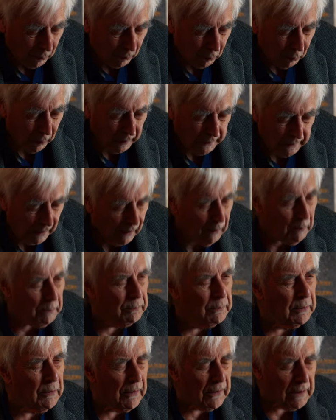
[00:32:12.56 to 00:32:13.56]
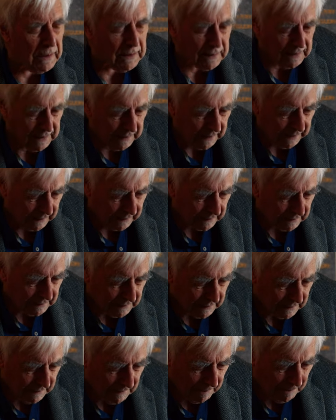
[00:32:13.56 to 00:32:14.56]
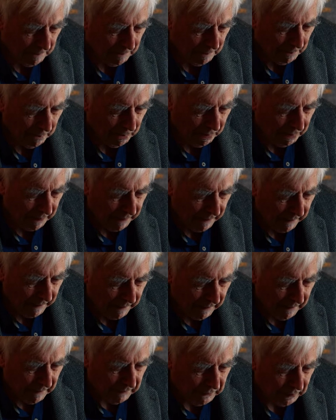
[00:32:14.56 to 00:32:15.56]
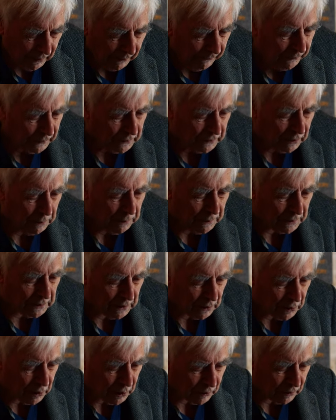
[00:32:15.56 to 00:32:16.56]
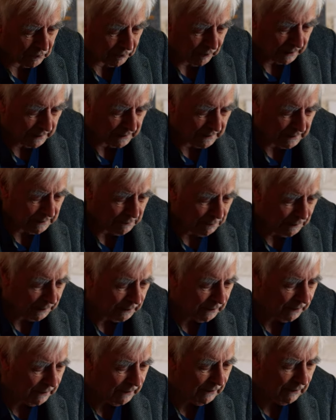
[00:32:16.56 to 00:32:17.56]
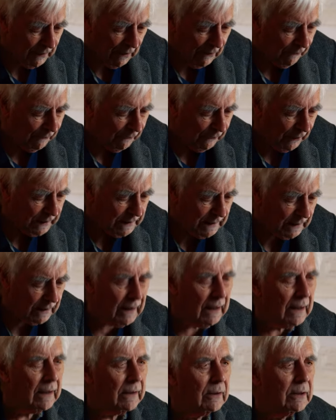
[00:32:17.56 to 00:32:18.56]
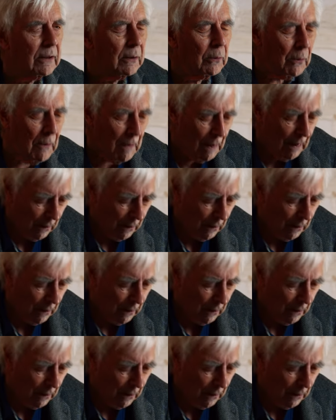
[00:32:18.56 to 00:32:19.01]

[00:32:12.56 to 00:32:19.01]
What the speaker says: We'd hoped for the 6th. Not for superstitious reasons, because it fitted into